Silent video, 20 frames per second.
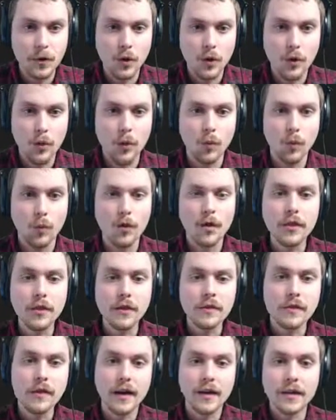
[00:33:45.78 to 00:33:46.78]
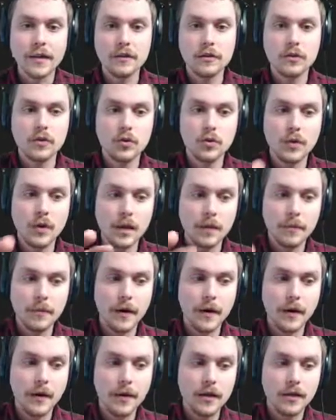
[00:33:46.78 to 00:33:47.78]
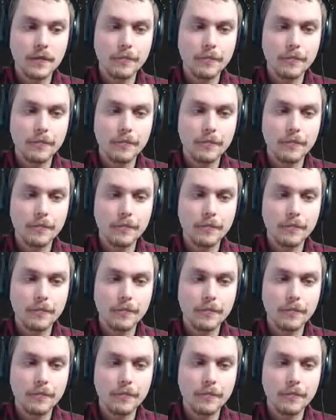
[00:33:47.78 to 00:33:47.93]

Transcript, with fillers: one of the things that I like to do in my